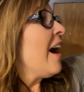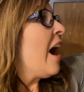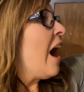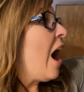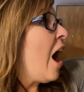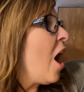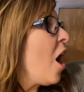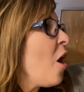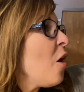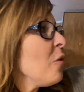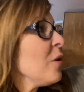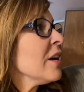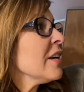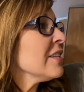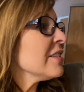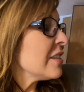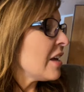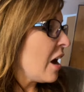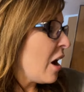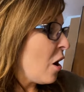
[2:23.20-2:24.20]

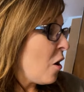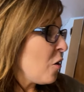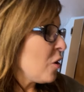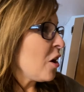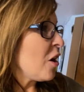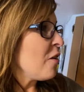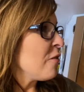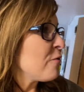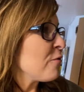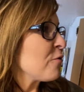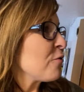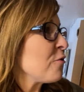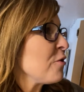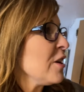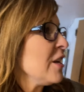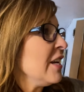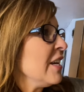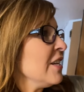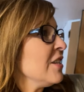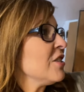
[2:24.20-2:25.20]
always out of
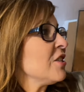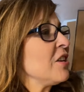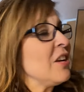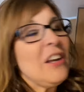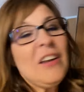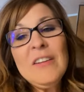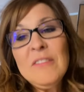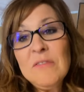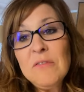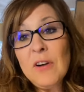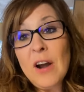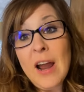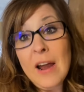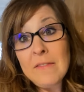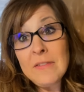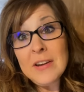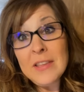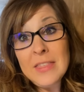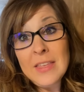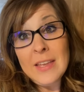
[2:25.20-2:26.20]
reach for
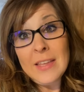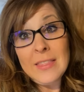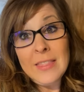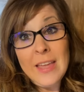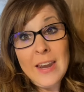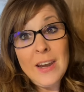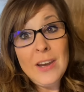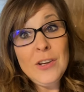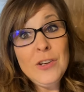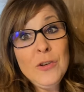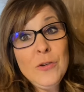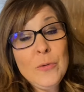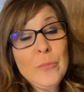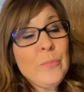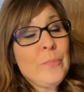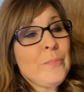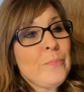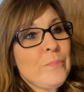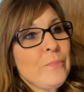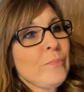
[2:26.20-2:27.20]
everything that I do.
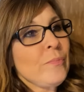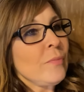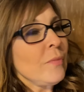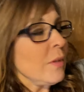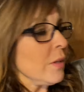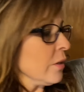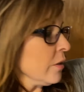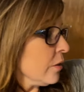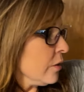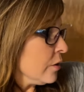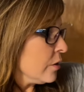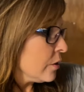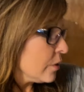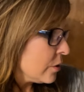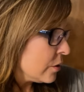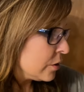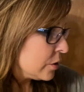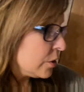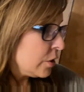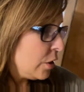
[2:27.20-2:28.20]

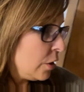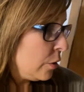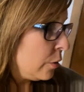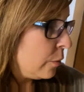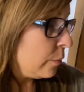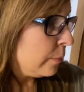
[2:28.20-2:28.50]
So,